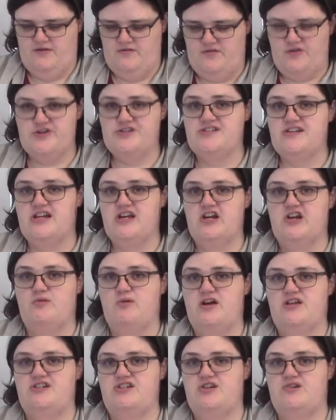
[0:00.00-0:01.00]
First thing you're gonna
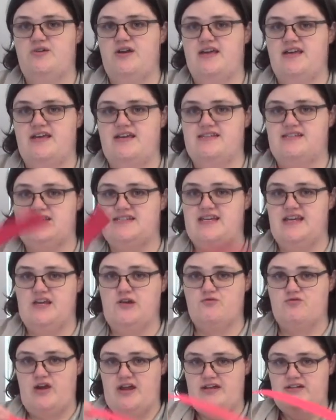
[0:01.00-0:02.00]
wanna do is take
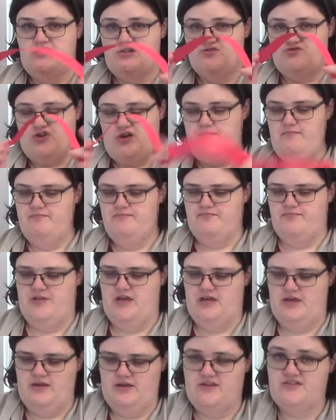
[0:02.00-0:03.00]
your red strip.
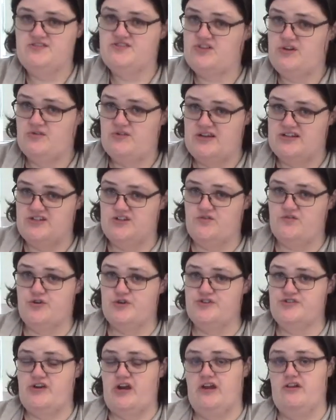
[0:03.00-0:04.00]
So that's your
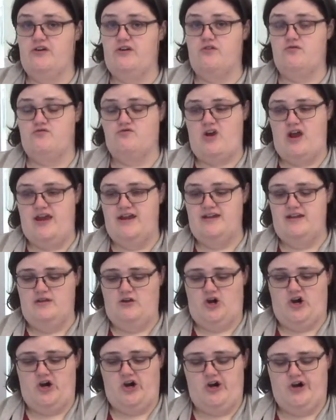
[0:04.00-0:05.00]
first color,
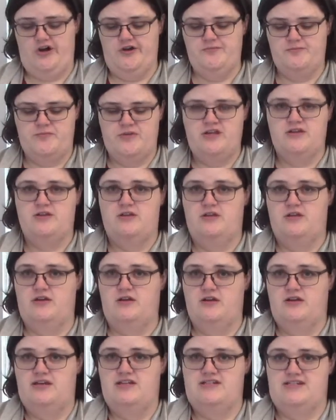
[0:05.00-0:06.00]
red, R.
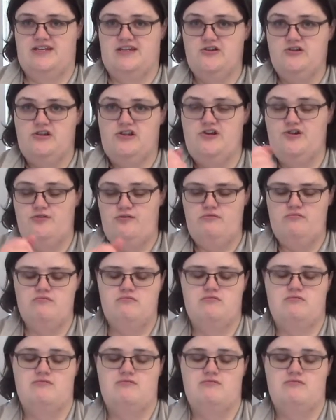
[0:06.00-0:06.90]
Take your glue.